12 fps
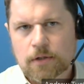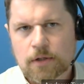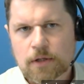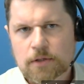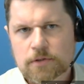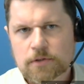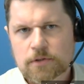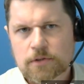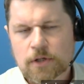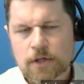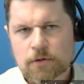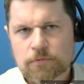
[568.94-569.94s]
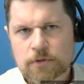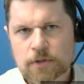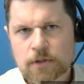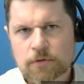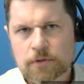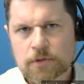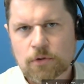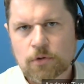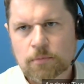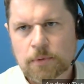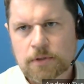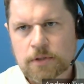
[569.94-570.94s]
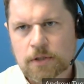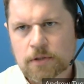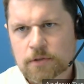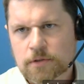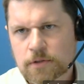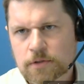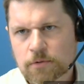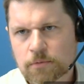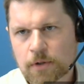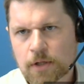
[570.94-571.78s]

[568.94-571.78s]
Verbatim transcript: less staff turnover, so you can maintain consistent